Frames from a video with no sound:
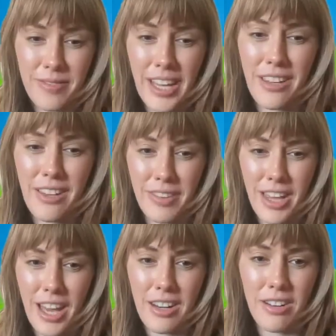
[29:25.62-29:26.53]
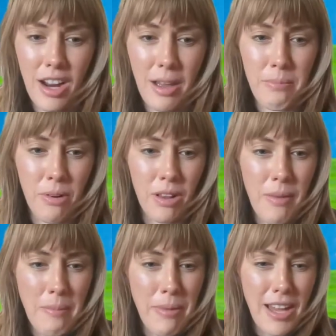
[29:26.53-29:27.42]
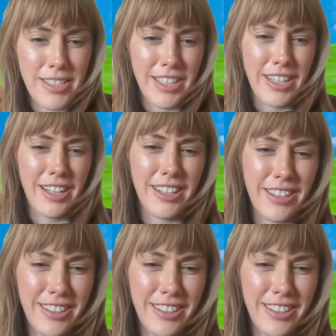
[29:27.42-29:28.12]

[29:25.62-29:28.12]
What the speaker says: Thank you for that. All right, Paul, I might pass to you.